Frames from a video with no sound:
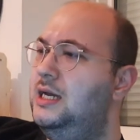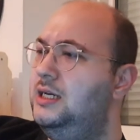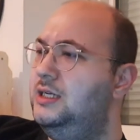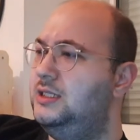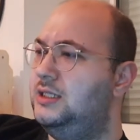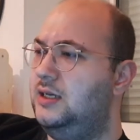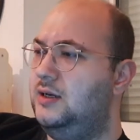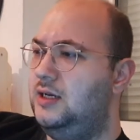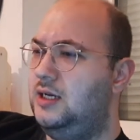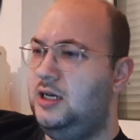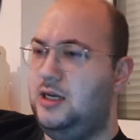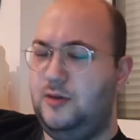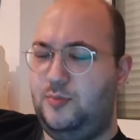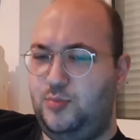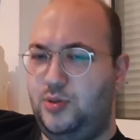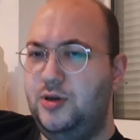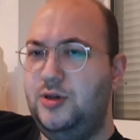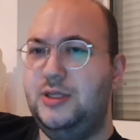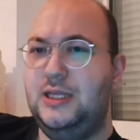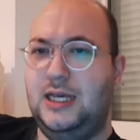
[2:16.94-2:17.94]
So I
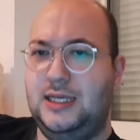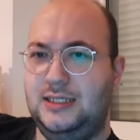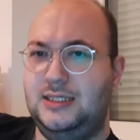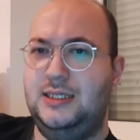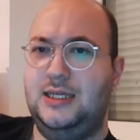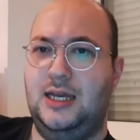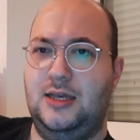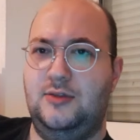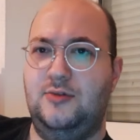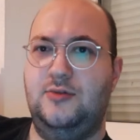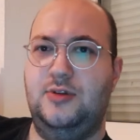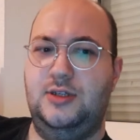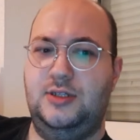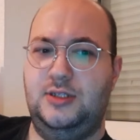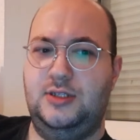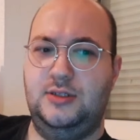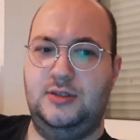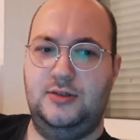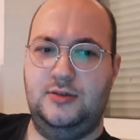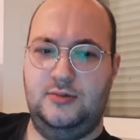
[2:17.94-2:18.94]
put that together
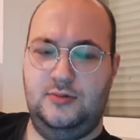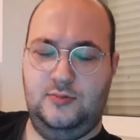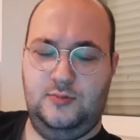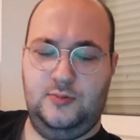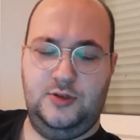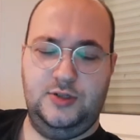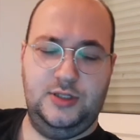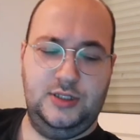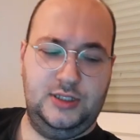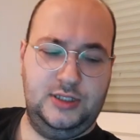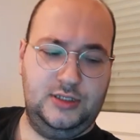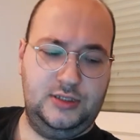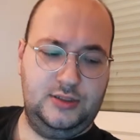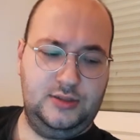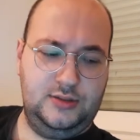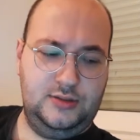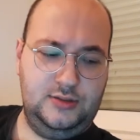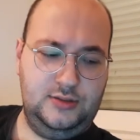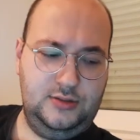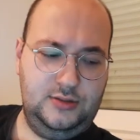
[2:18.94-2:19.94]
into one of the
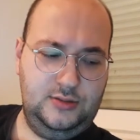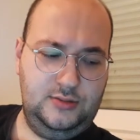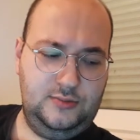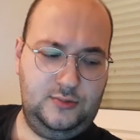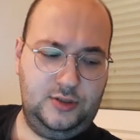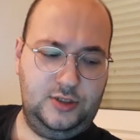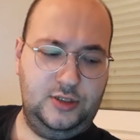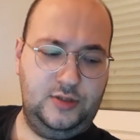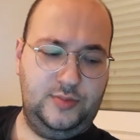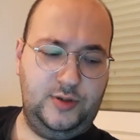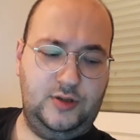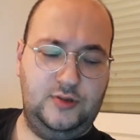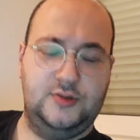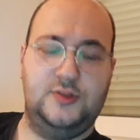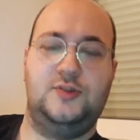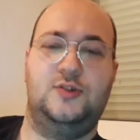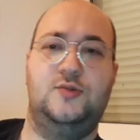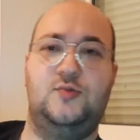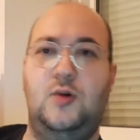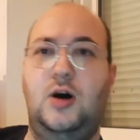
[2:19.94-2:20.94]
bowls,
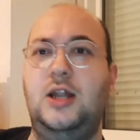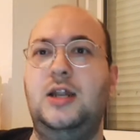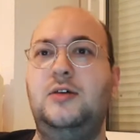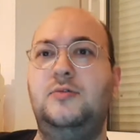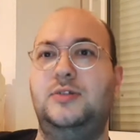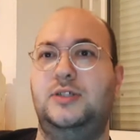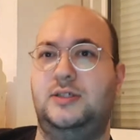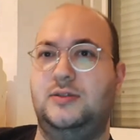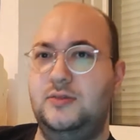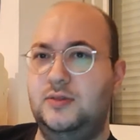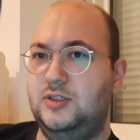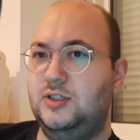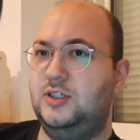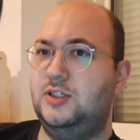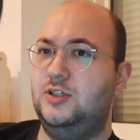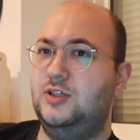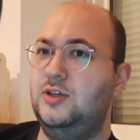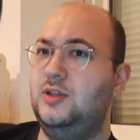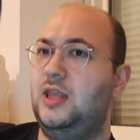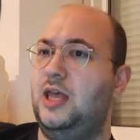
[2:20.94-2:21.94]
because while I was
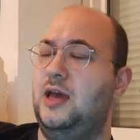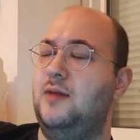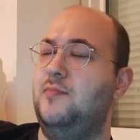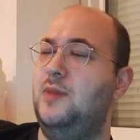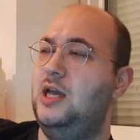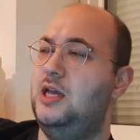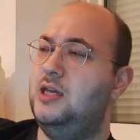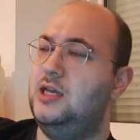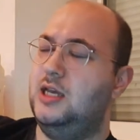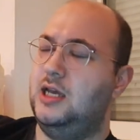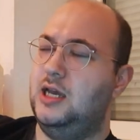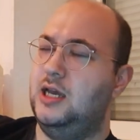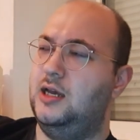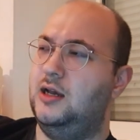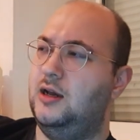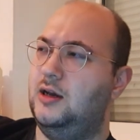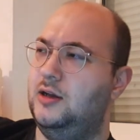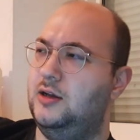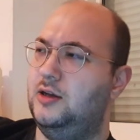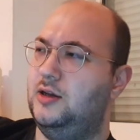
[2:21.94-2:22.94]
stood there making it,
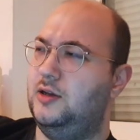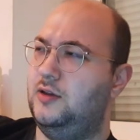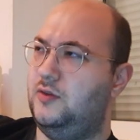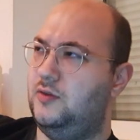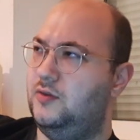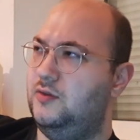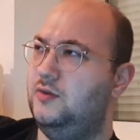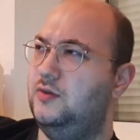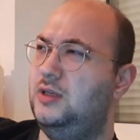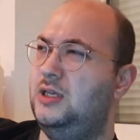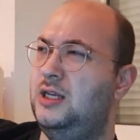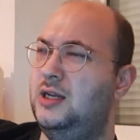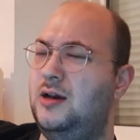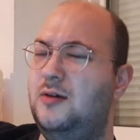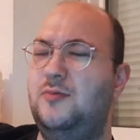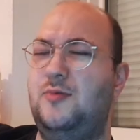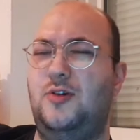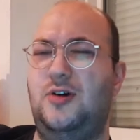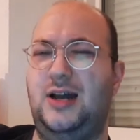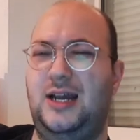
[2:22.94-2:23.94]
I thought, you know
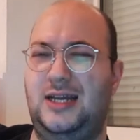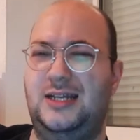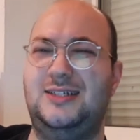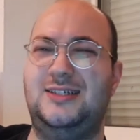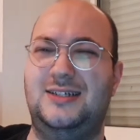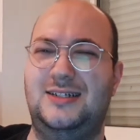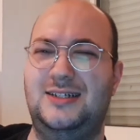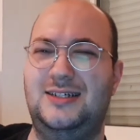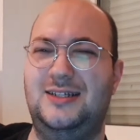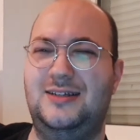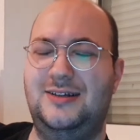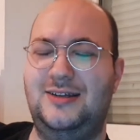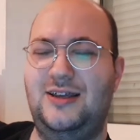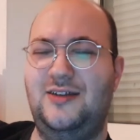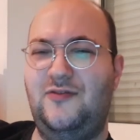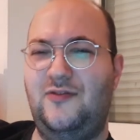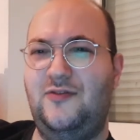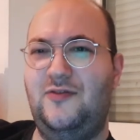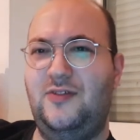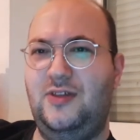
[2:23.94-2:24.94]
what, actually, like,
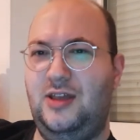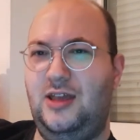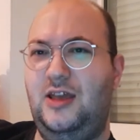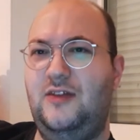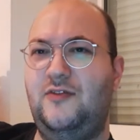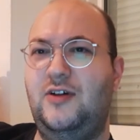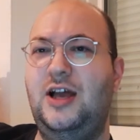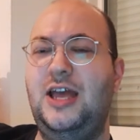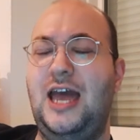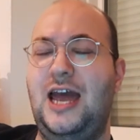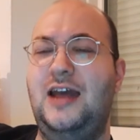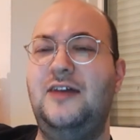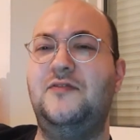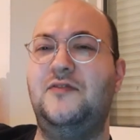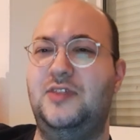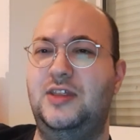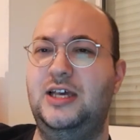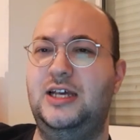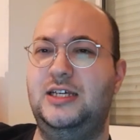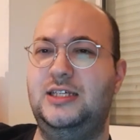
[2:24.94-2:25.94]
if I
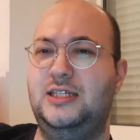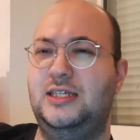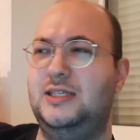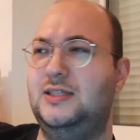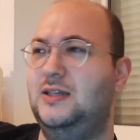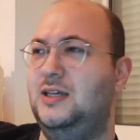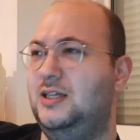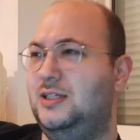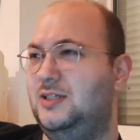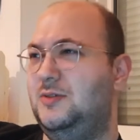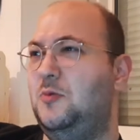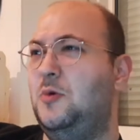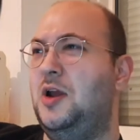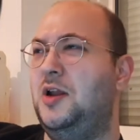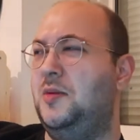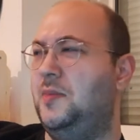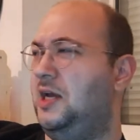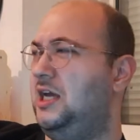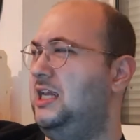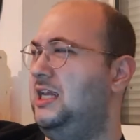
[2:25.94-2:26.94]
have this, it's
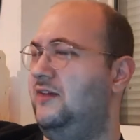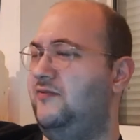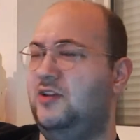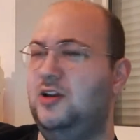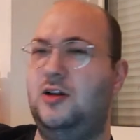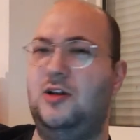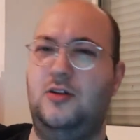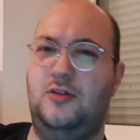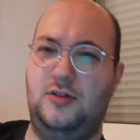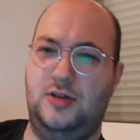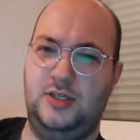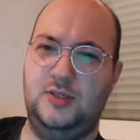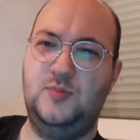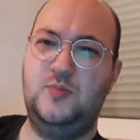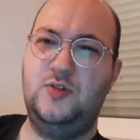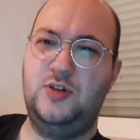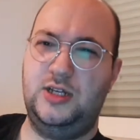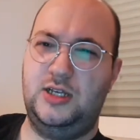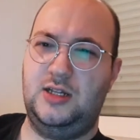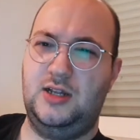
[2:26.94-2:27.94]
around about 11 o'clock, it's
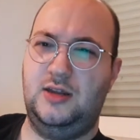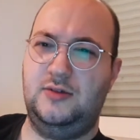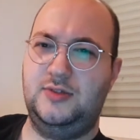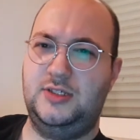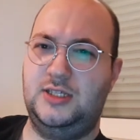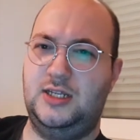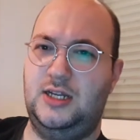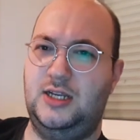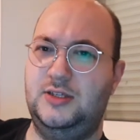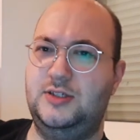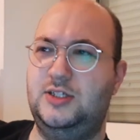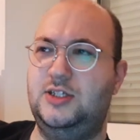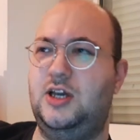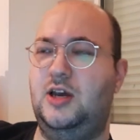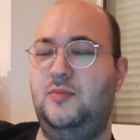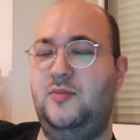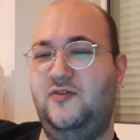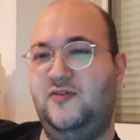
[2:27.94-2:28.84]
pretty close to lunchtime.